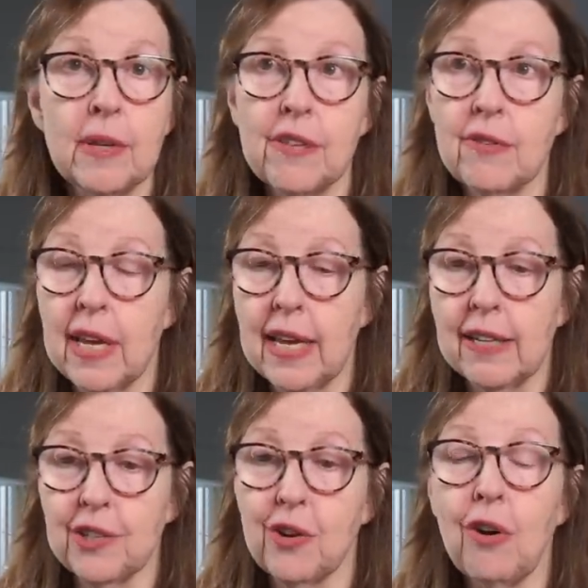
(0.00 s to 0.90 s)
the other day
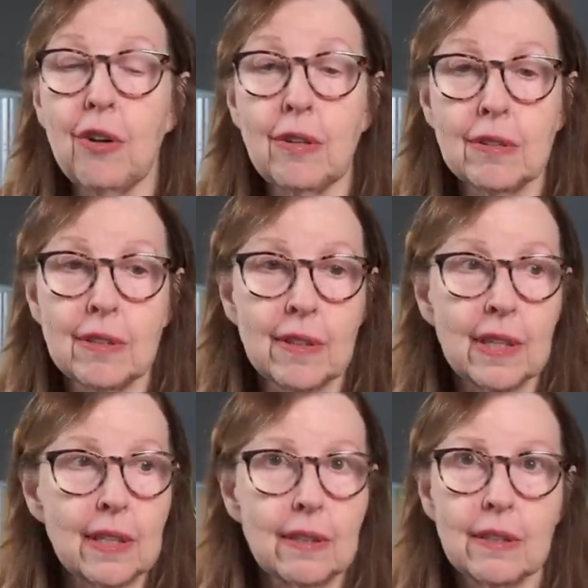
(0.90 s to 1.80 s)
it's called
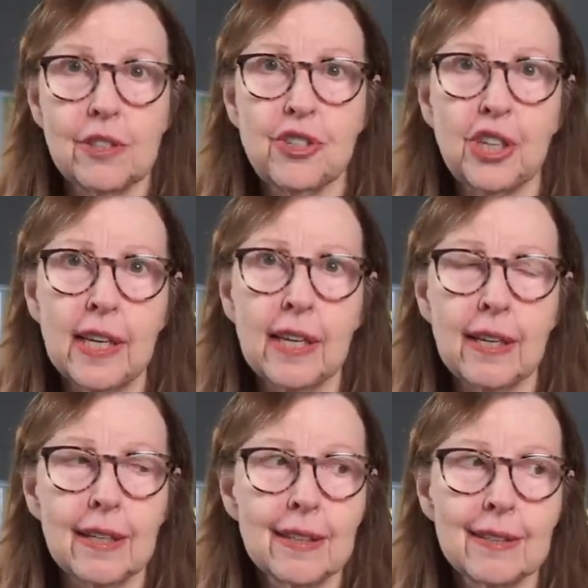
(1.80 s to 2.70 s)
the the
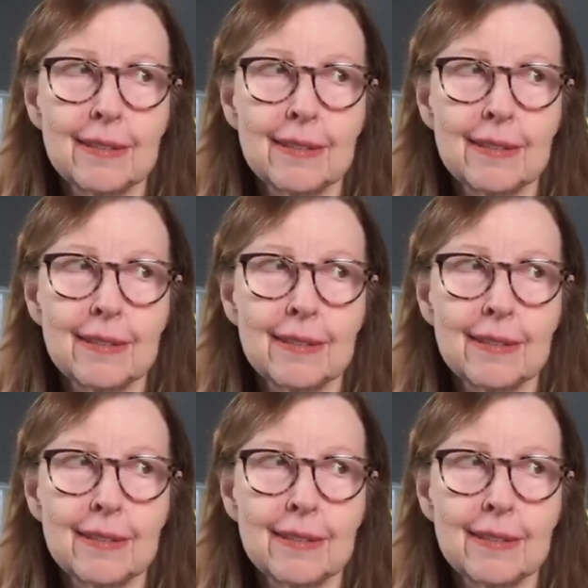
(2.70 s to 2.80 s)
g